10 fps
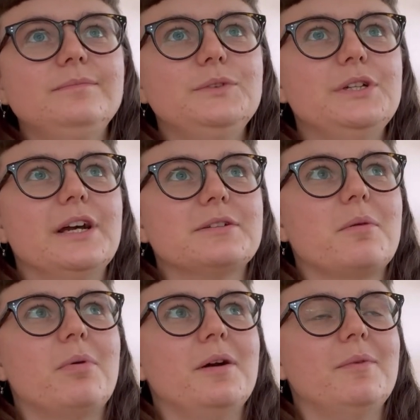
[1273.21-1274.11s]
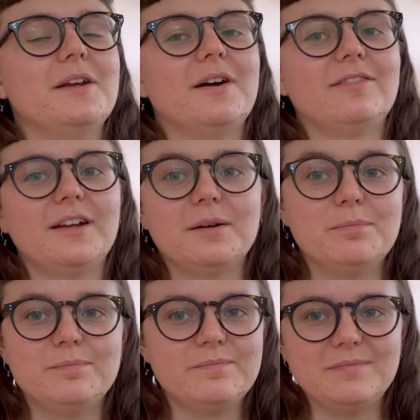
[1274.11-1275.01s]
you get to a point where you have
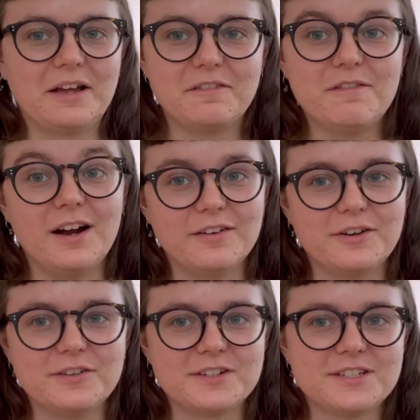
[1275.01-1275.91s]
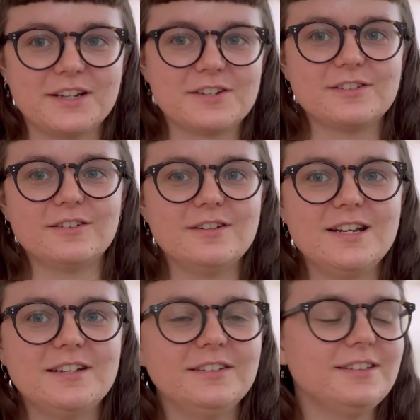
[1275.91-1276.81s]
like 500 stitches on your
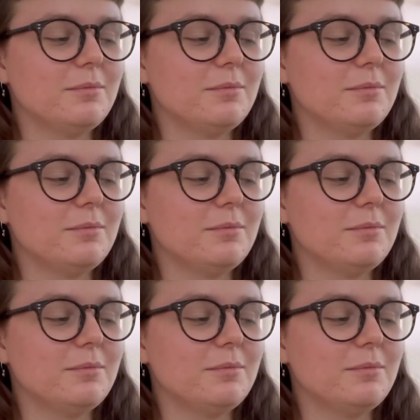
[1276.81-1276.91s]
needles.